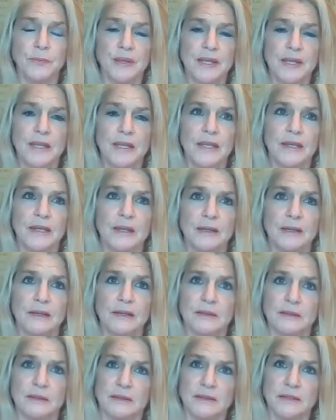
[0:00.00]
be
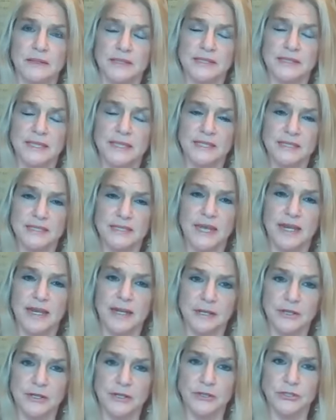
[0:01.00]
the sun
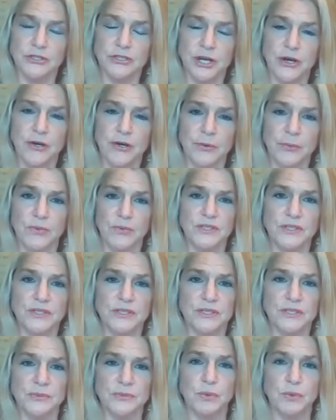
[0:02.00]
sign in your chart, which
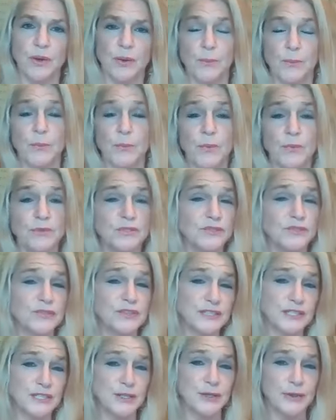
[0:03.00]
is what most of
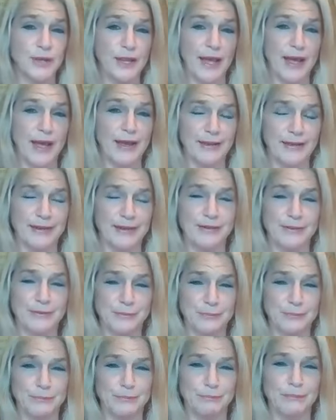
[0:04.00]
us look at,
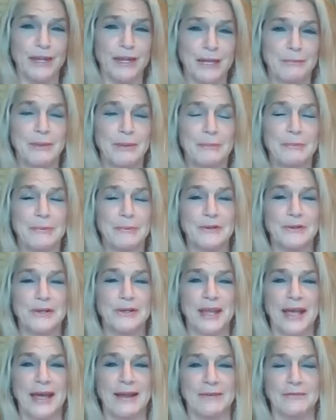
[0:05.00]
many people
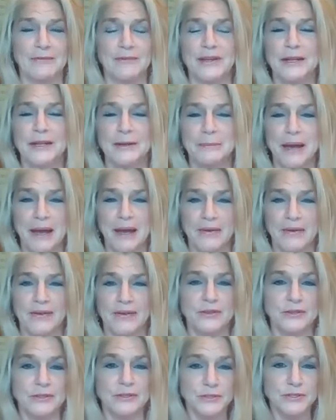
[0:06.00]
look at and read about
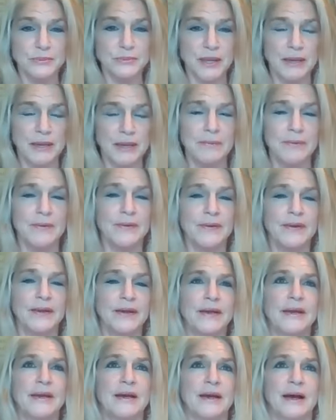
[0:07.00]
in the newspaper.
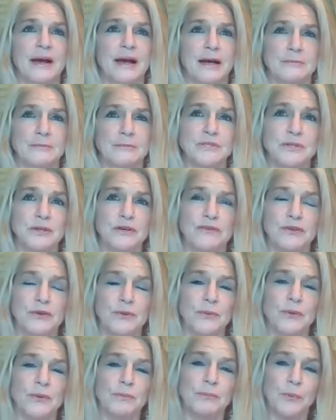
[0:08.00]
So if
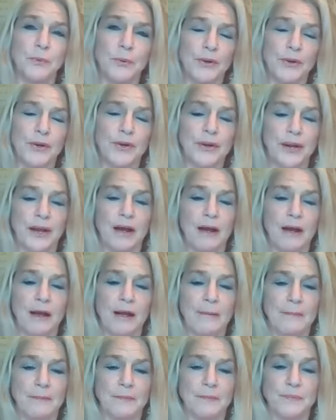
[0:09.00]
you were born,
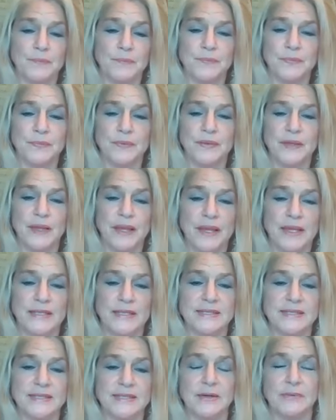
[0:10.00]
like
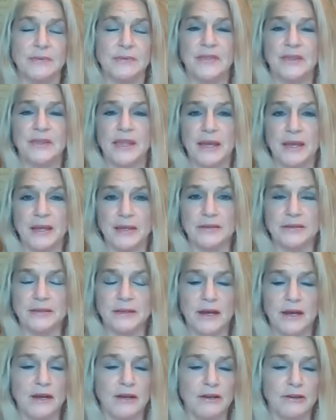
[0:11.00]
I said, around the
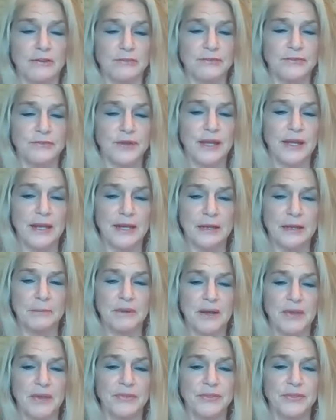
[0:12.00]
end of any
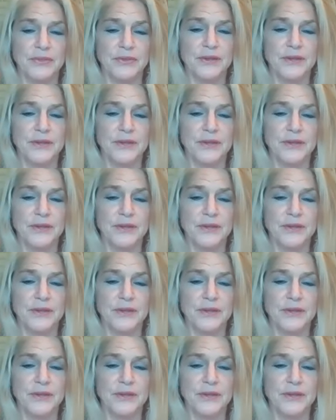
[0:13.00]
month,